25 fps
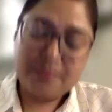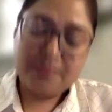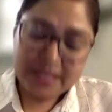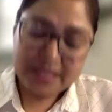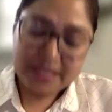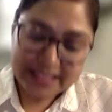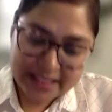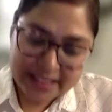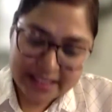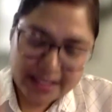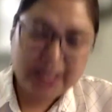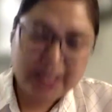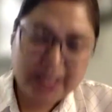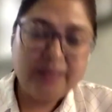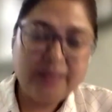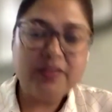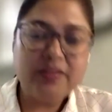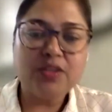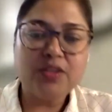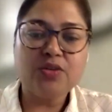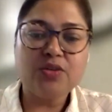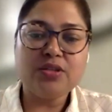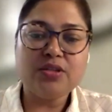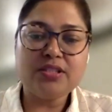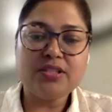sitting
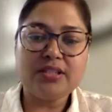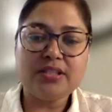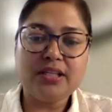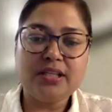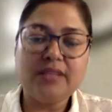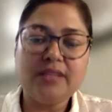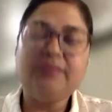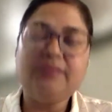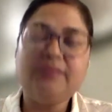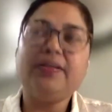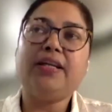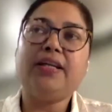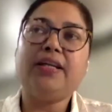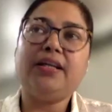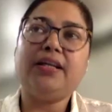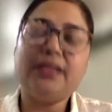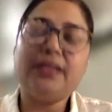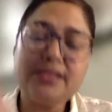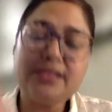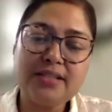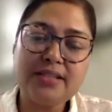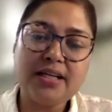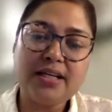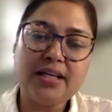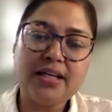with yourself and
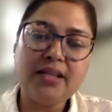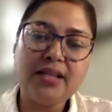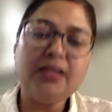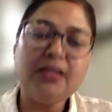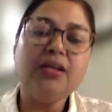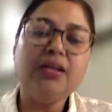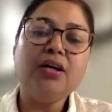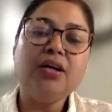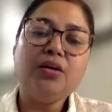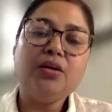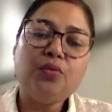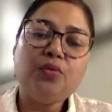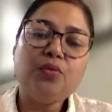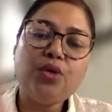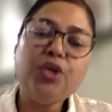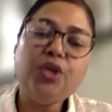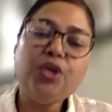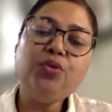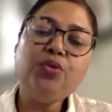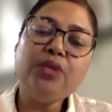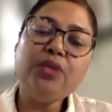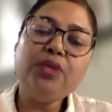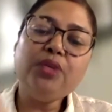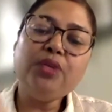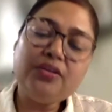understanding what do
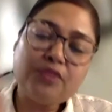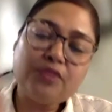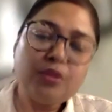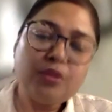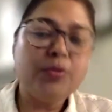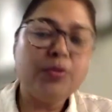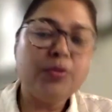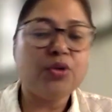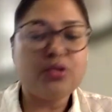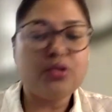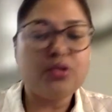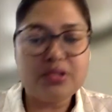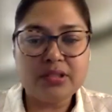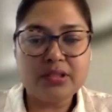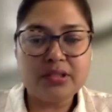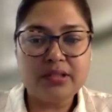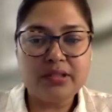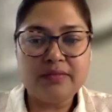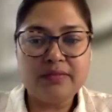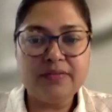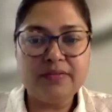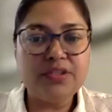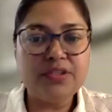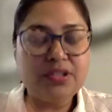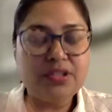you need from yourself,
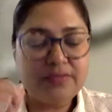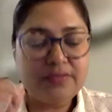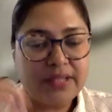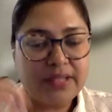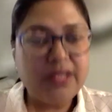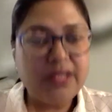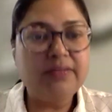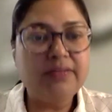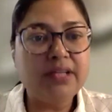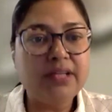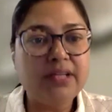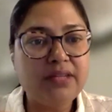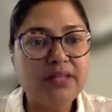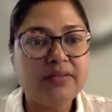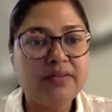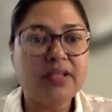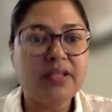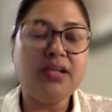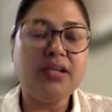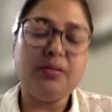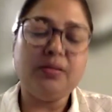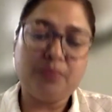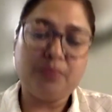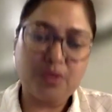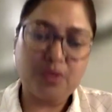which is very, very,
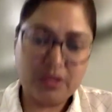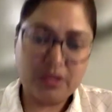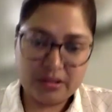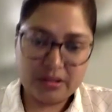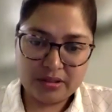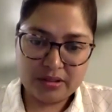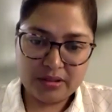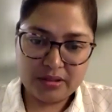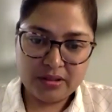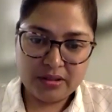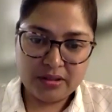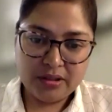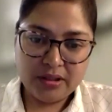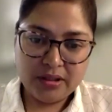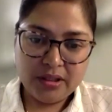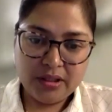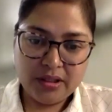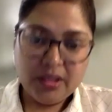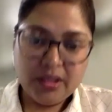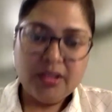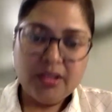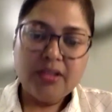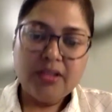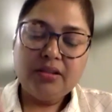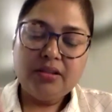very important.
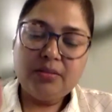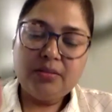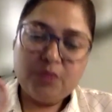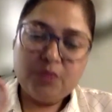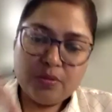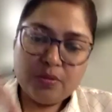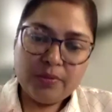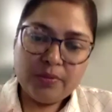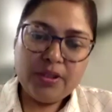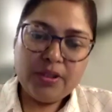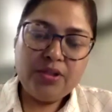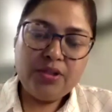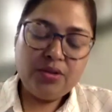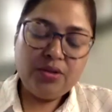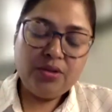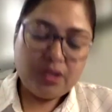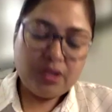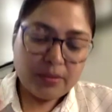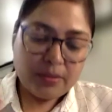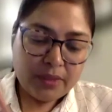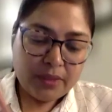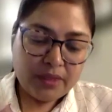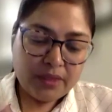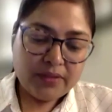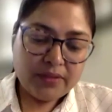Mm-hmm. The moment you
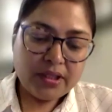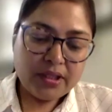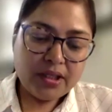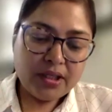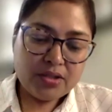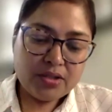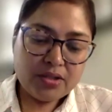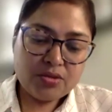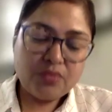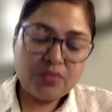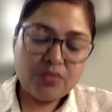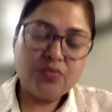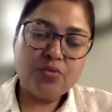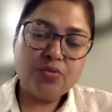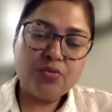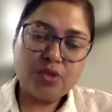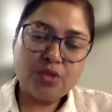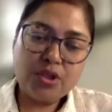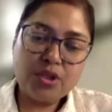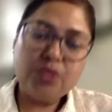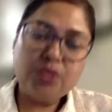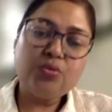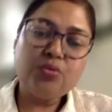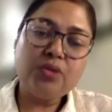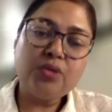come in awareness of what
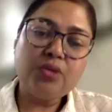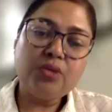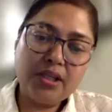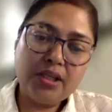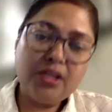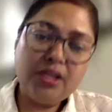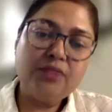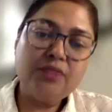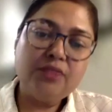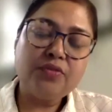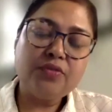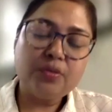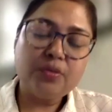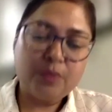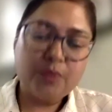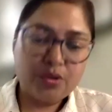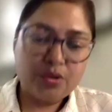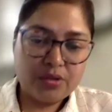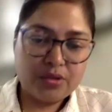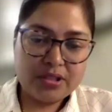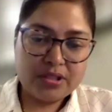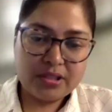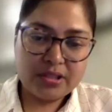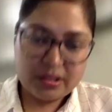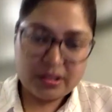you need from
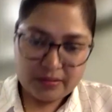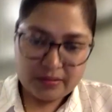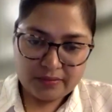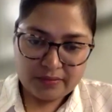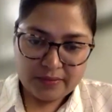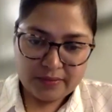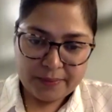yourself,